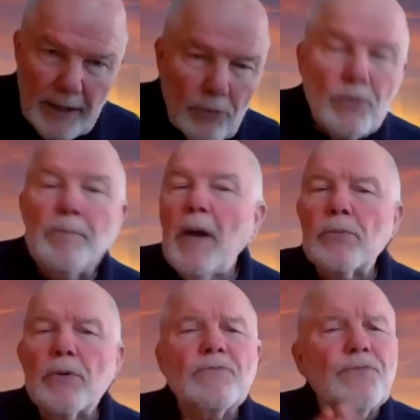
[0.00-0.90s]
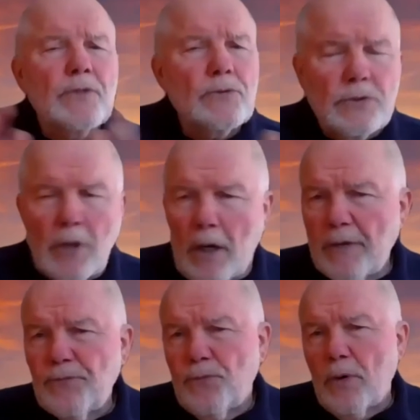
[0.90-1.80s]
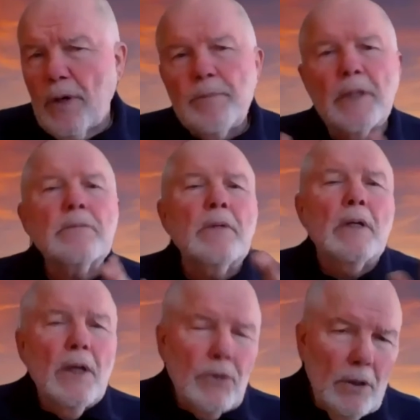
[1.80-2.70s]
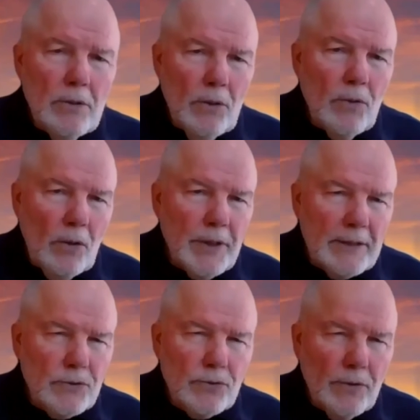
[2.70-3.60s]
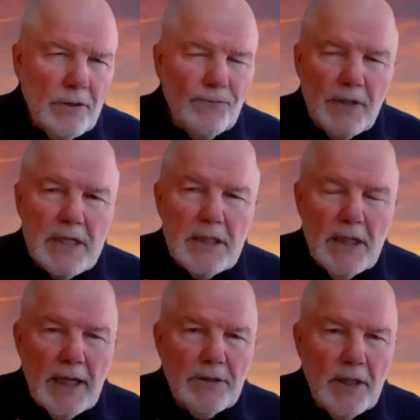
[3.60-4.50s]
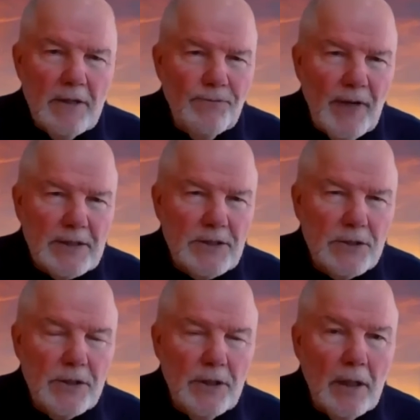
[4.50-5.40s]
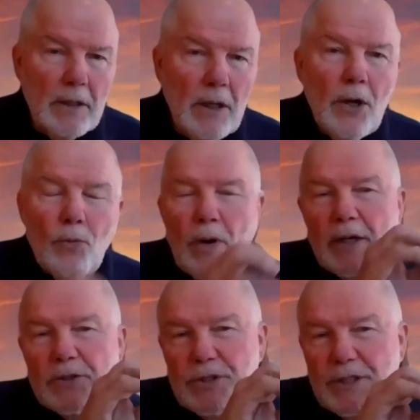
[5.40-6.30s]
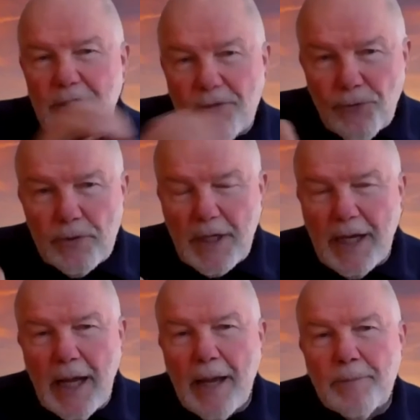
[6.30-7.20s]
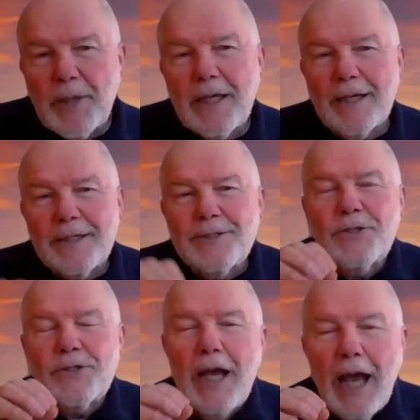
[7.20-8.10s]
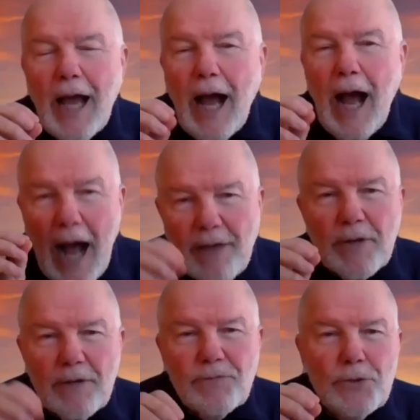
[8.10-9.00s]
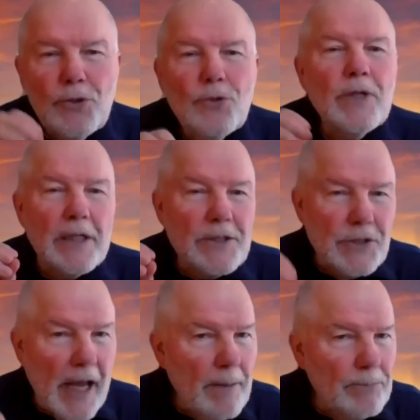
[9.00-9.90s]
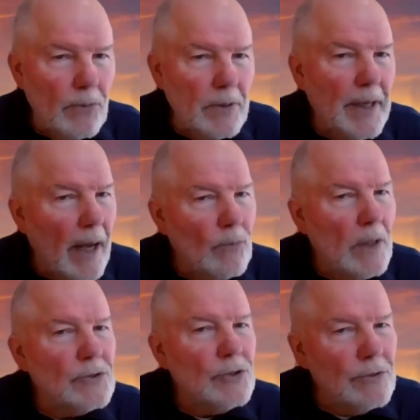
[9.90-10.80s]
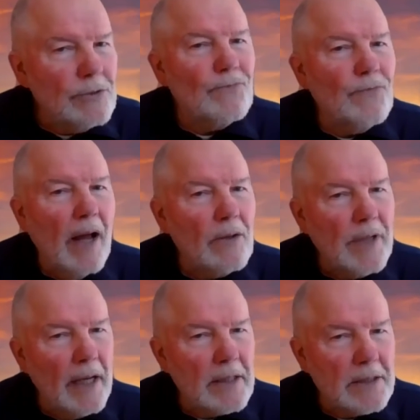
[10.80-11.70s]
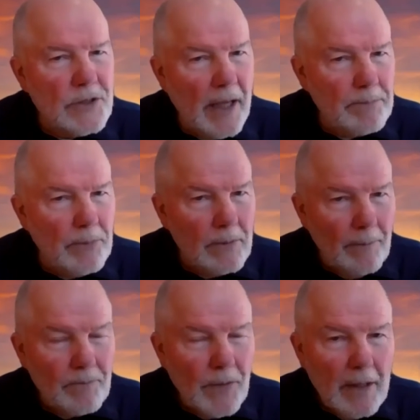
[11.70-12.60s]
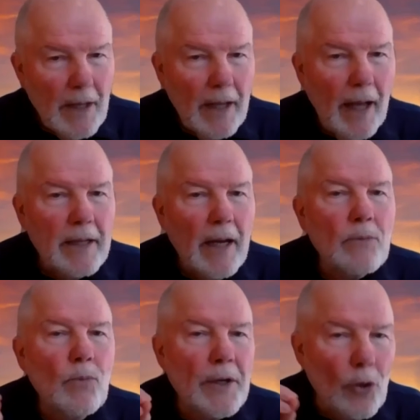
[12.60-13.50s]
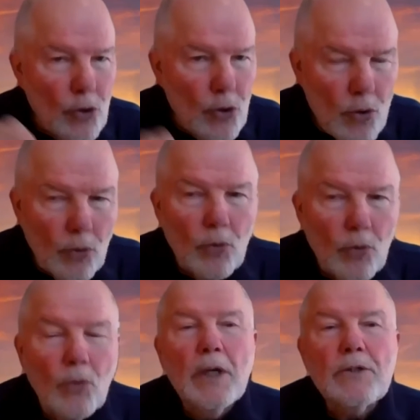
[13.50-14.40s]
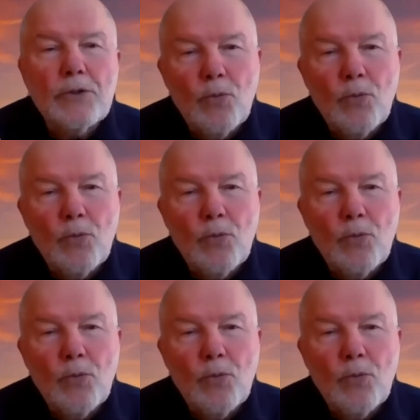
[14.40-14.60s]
to remember and feel sorry for him and, all that sort of thing that I think affects us there. Whereas the different dynamic is, I've given you an example and I want you to follow that example. And I want you to